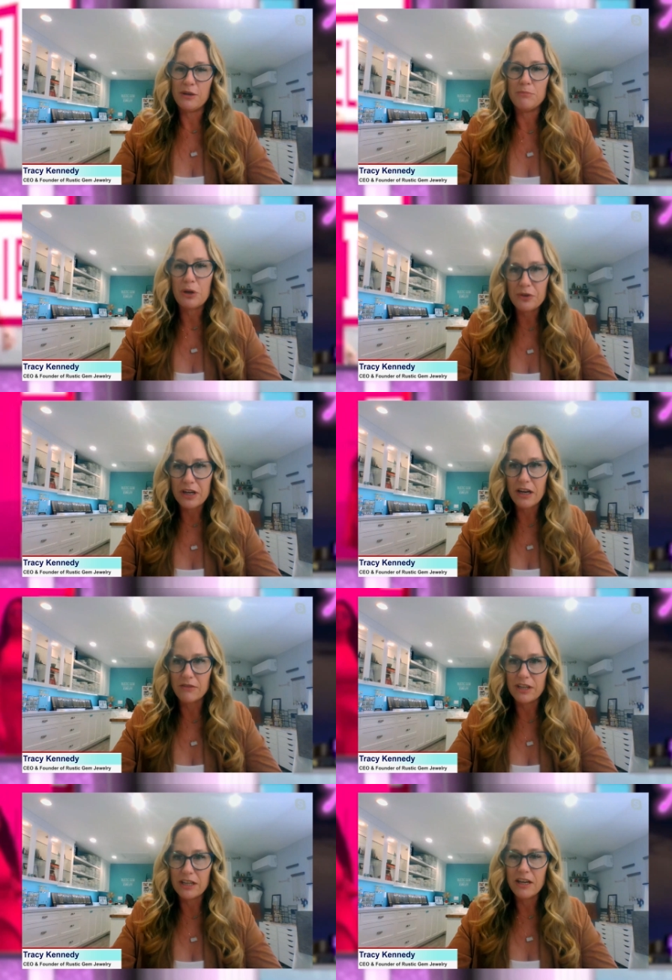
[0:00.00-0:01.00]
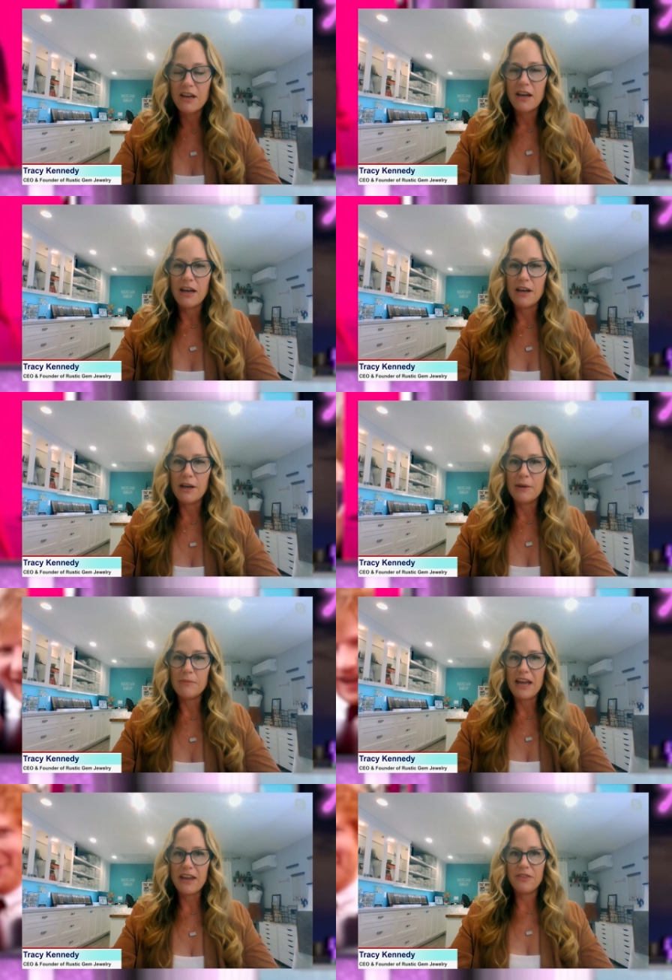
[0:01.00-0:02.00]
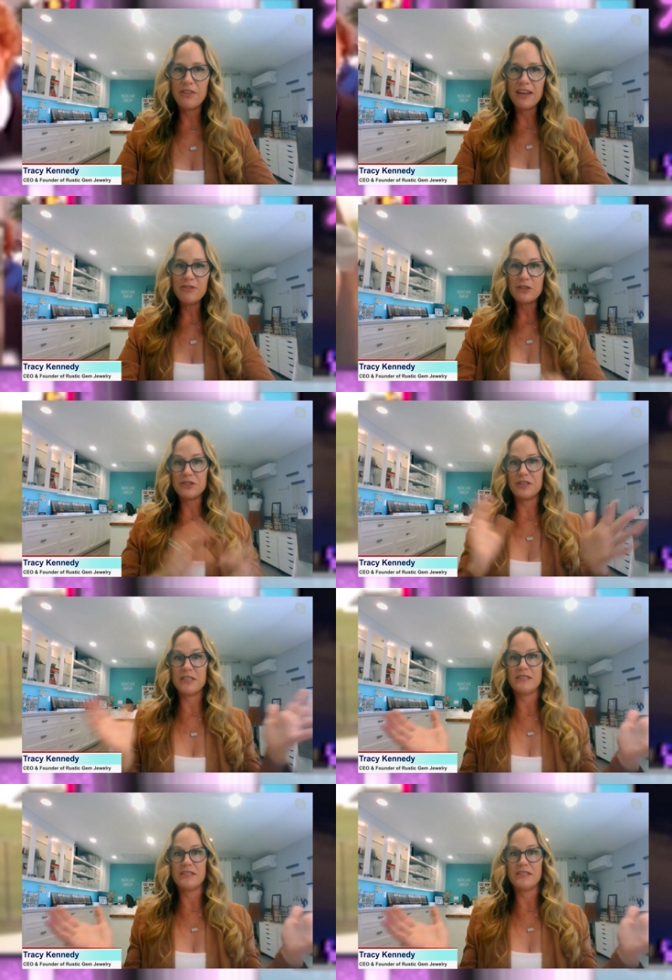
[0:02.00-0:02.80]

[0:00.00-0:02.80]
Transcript: component of it. And then there's the